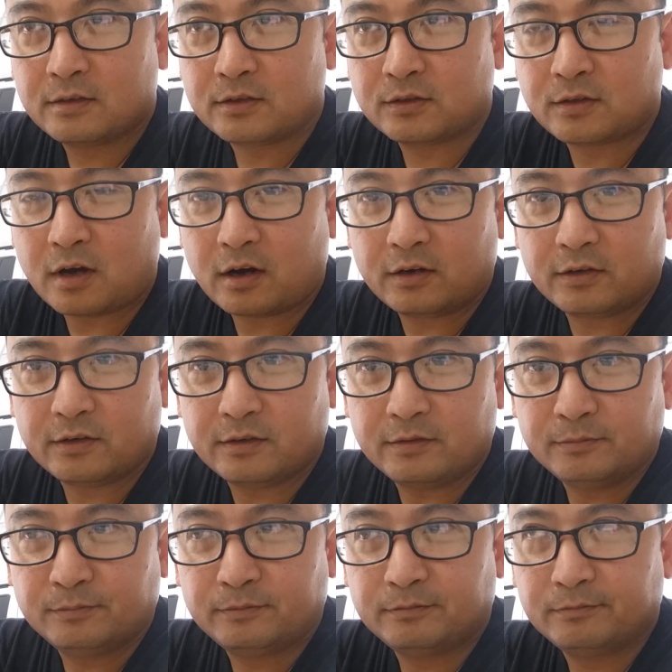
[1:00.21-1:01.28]

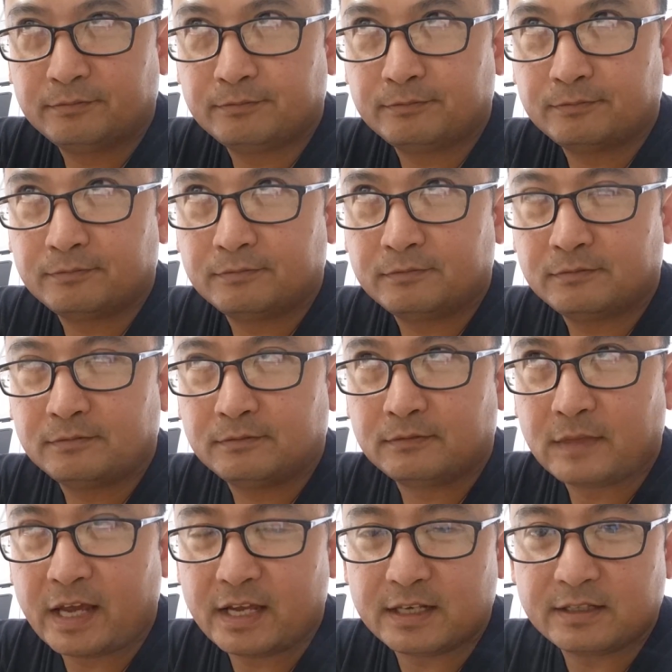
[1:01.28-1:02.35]
soldered,
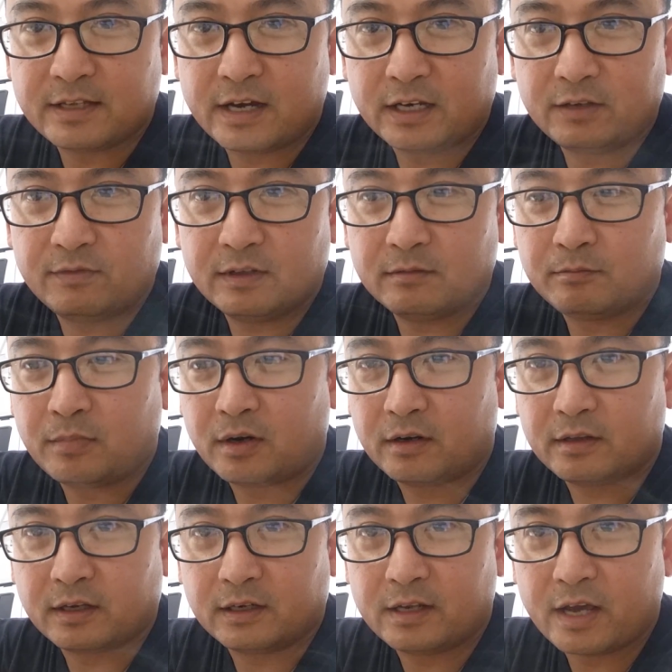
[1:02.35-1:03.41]
and it's not even part
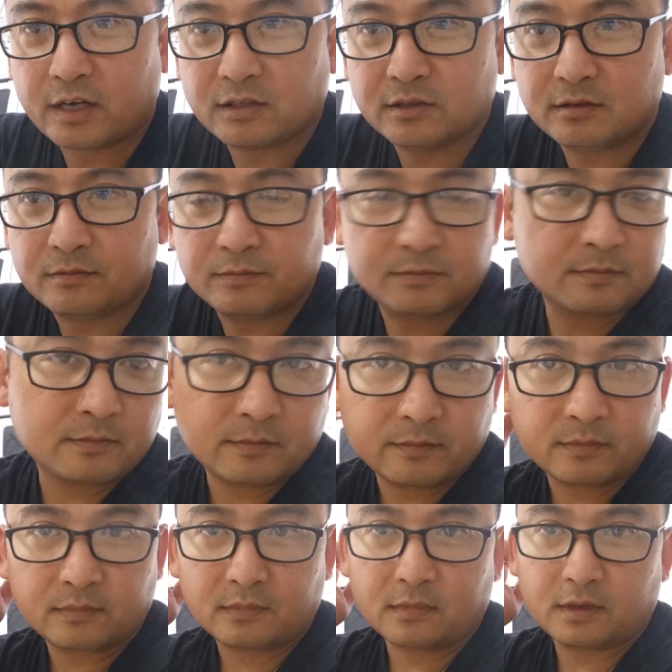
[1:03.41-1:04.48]
of the connection,
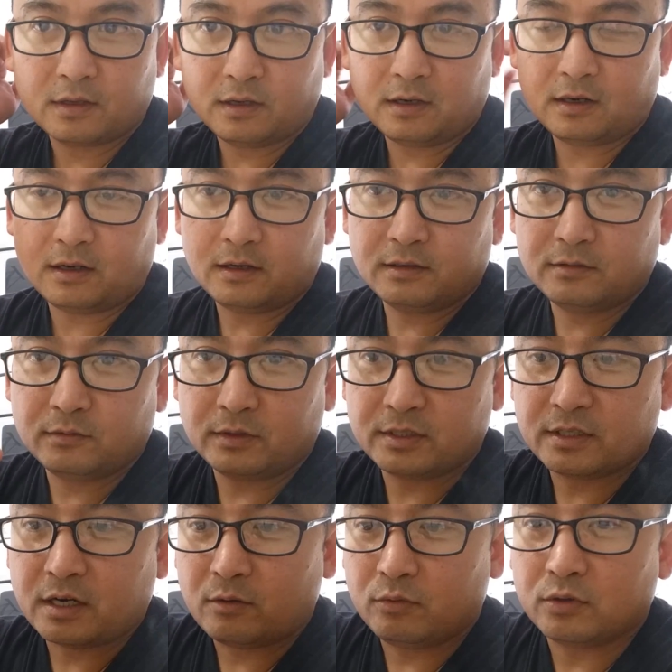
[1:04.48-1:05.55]

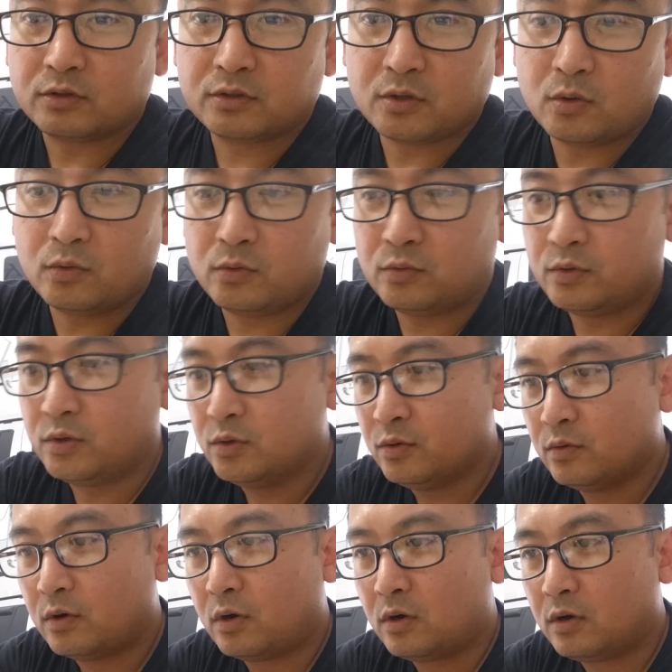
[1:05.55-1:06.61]
which I will show
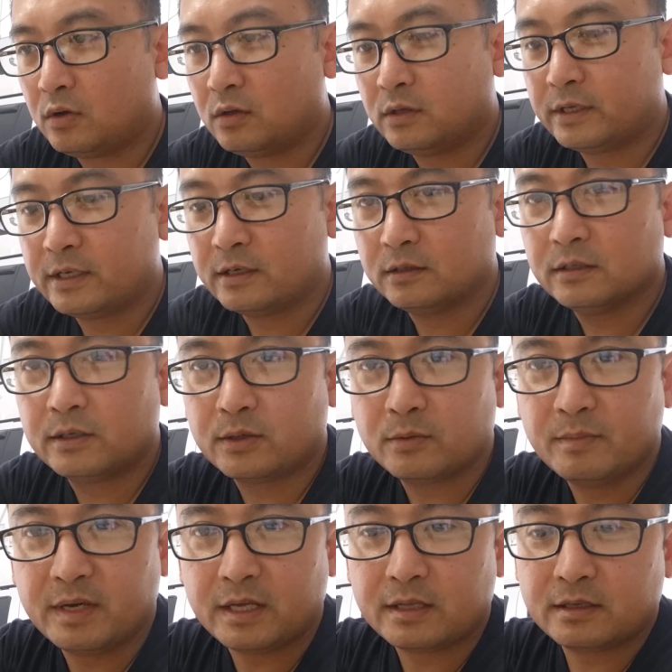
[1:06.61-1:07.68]
you all in a little
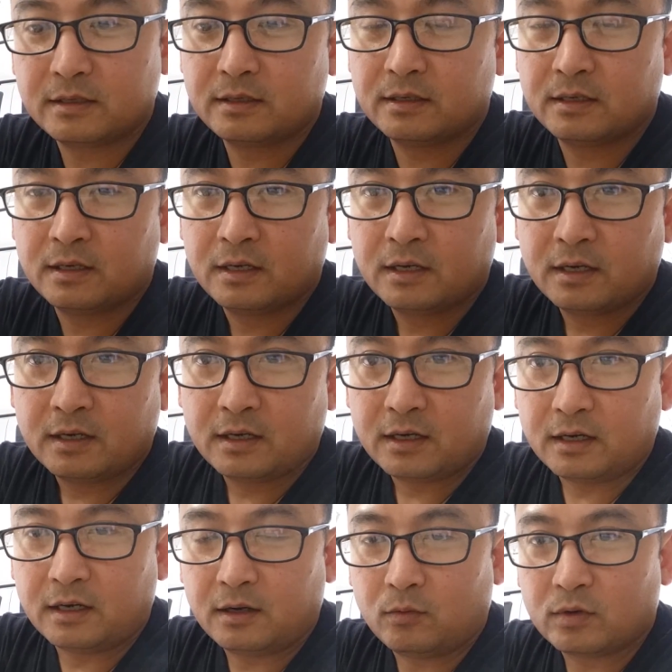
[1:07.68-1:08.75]
bit.
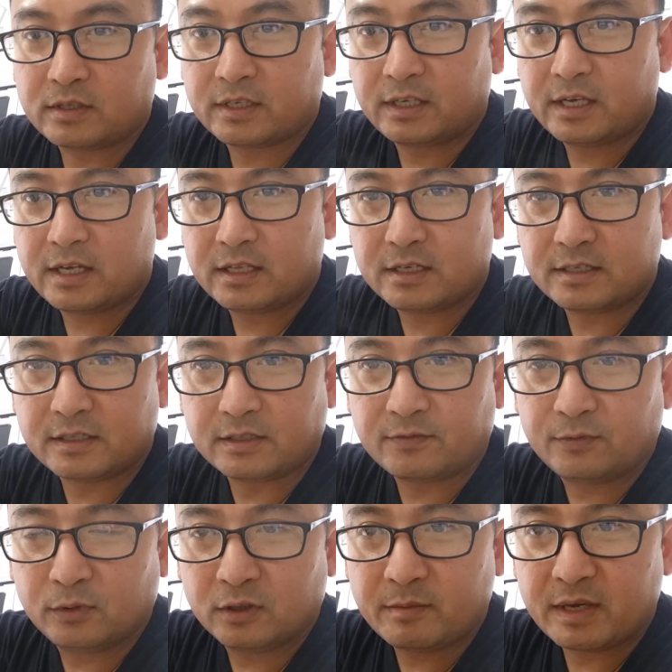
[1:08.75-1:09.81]
Once again, this is
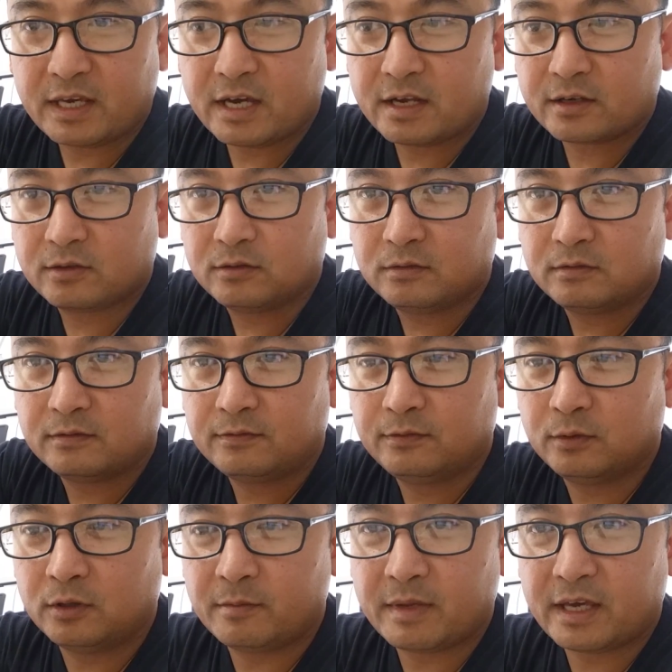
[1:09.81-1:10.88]
fully
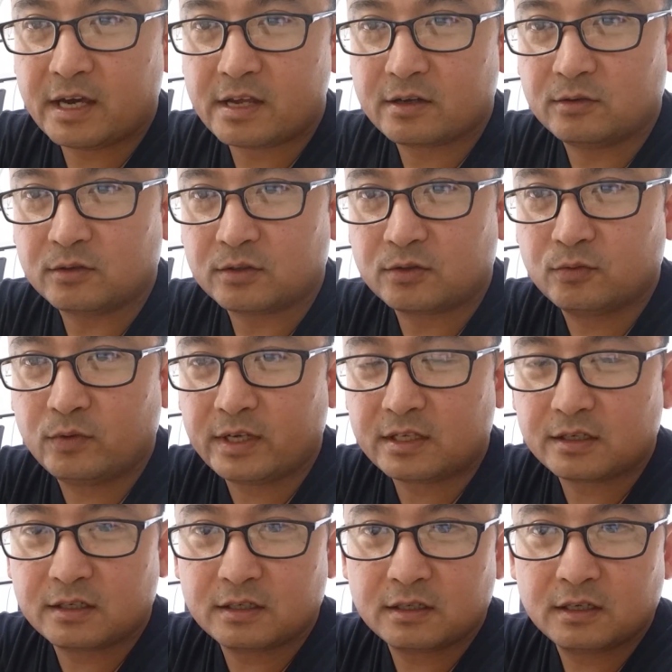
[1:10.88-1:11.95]
mechanical
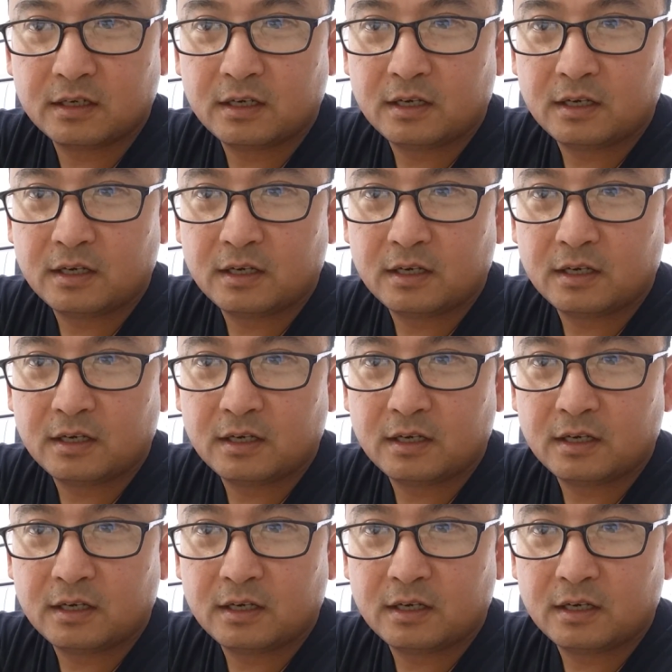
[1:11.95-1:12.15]
switch.